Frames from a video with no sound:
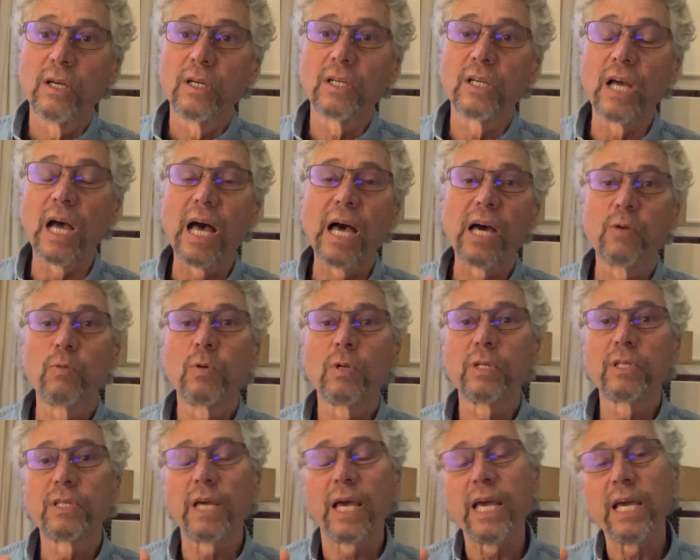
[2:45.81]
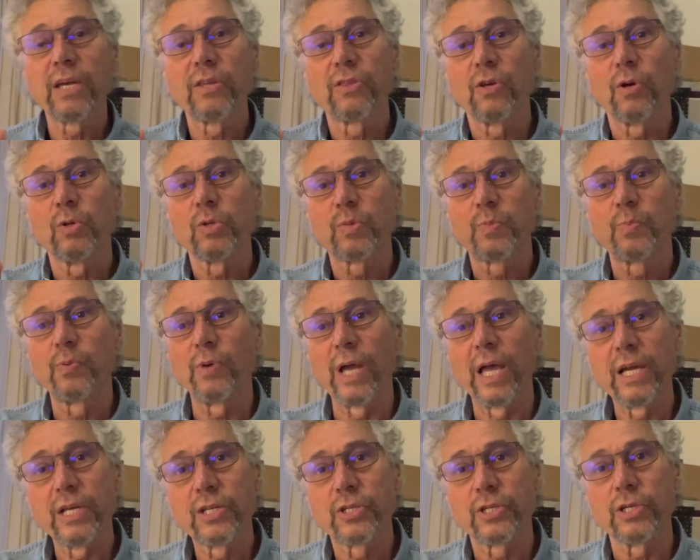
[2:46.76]
God will take those
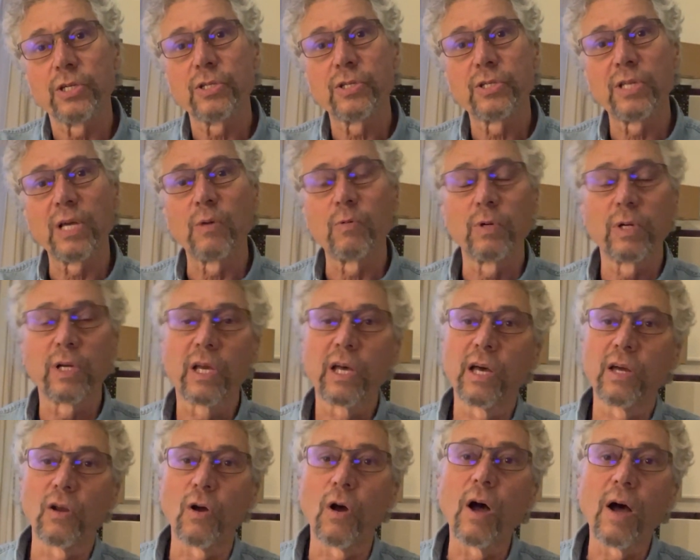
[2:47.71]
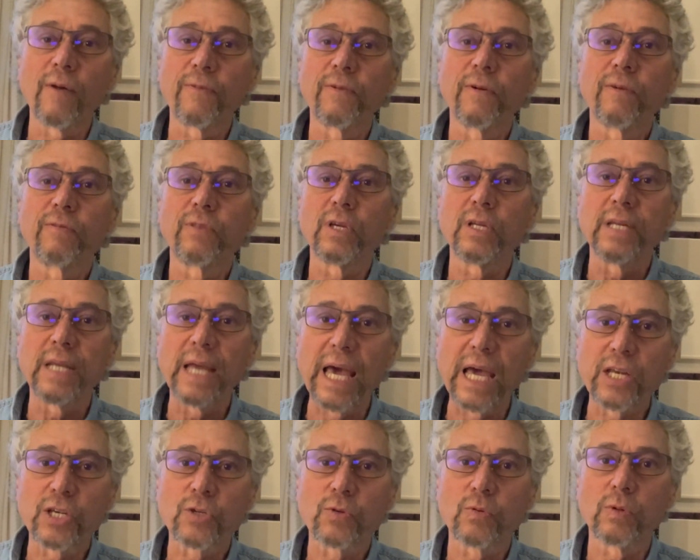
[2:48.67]
branches that were cut off of the
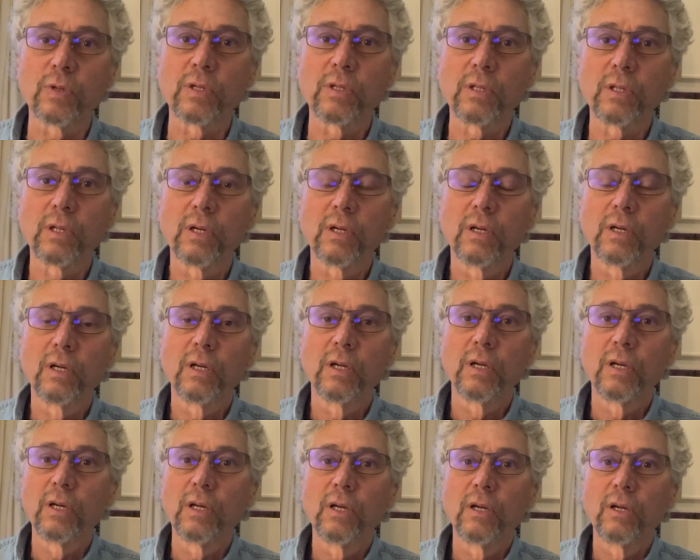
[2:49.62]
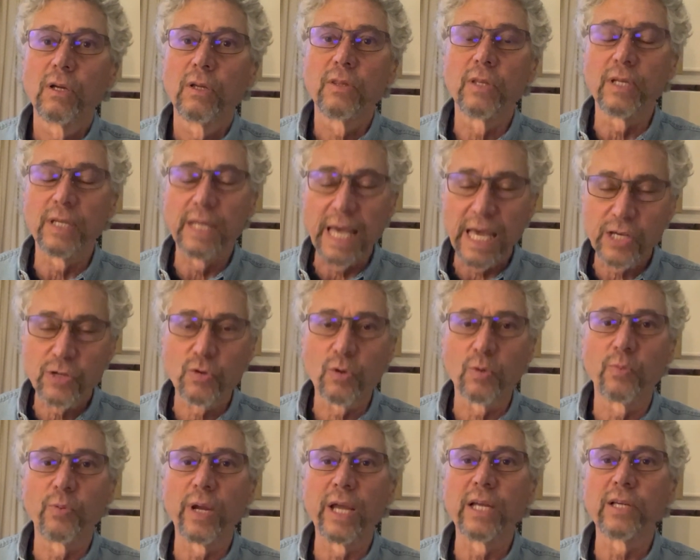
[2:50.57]
natural
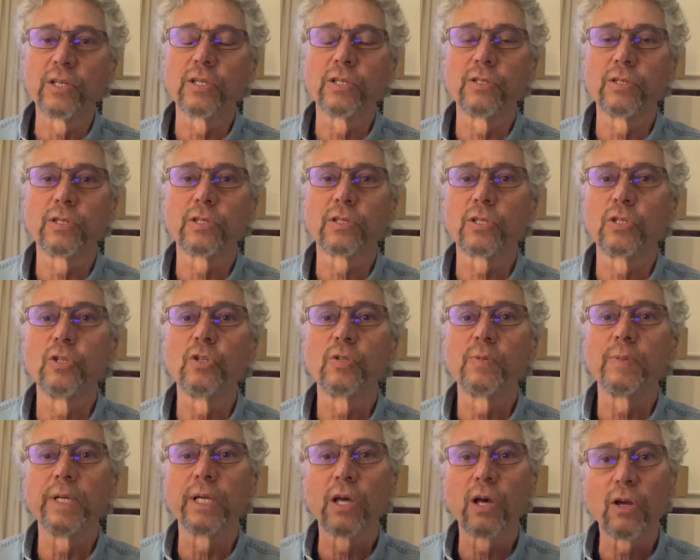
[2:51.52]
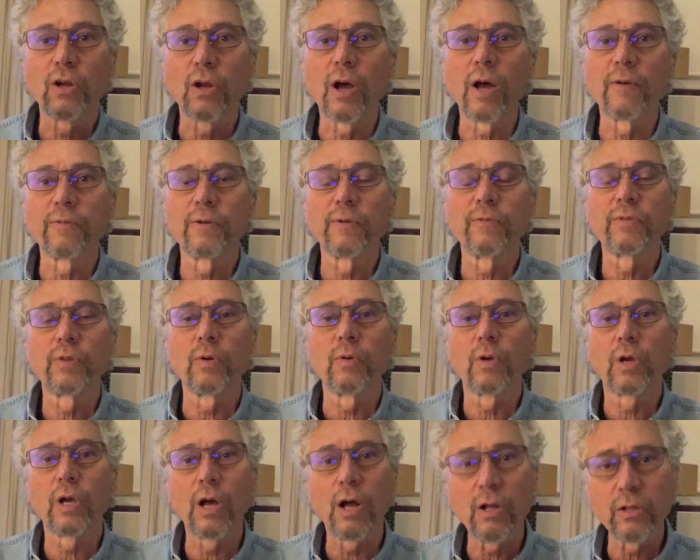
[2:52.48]
branches, cut off of the
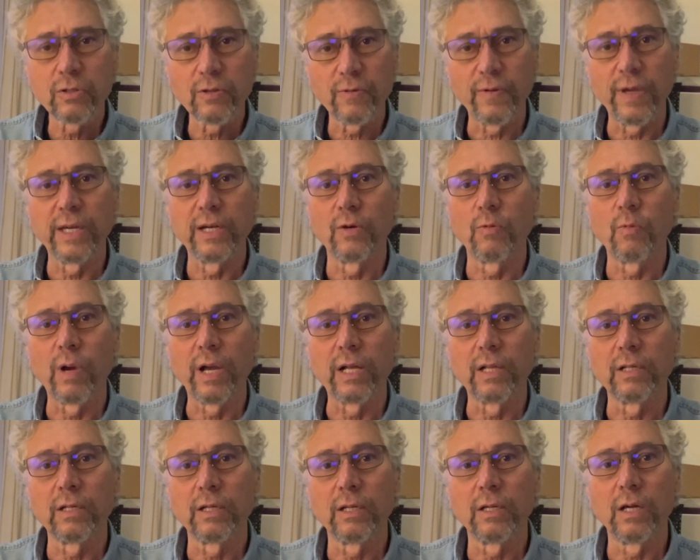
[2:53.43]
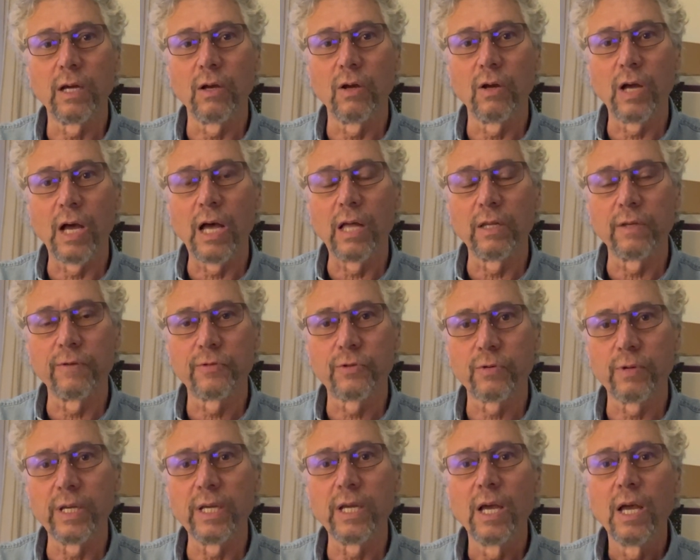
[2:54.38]
cultivated wild olive
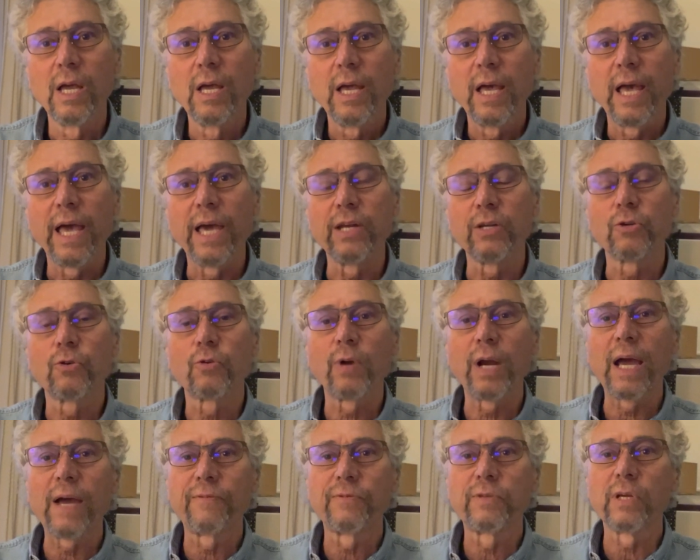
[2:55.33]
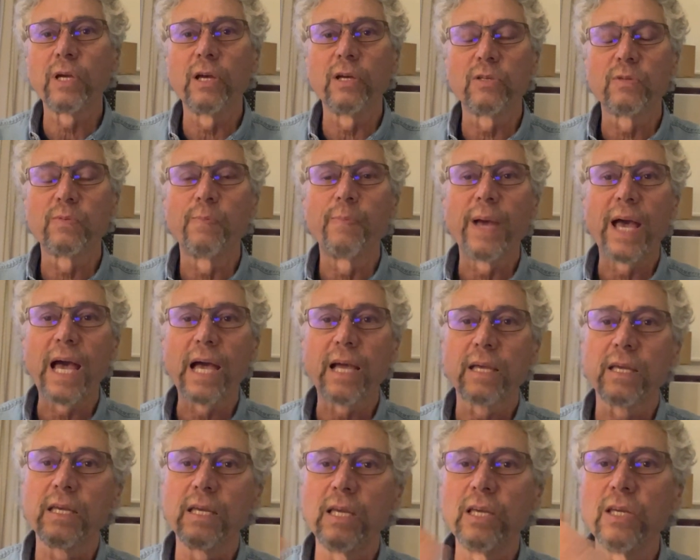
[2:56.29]
tree, and graft us
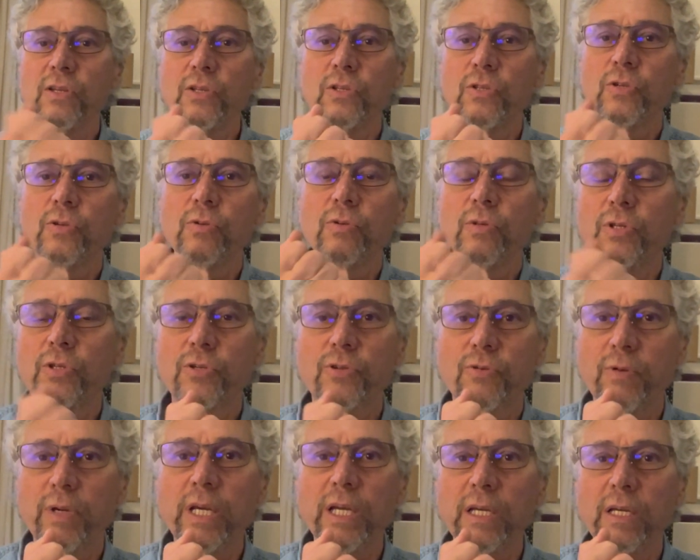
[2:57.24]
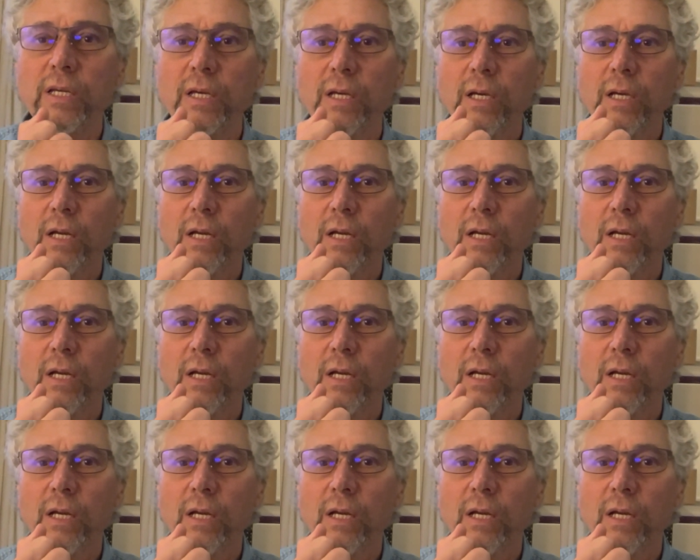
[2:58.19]
back into the tree.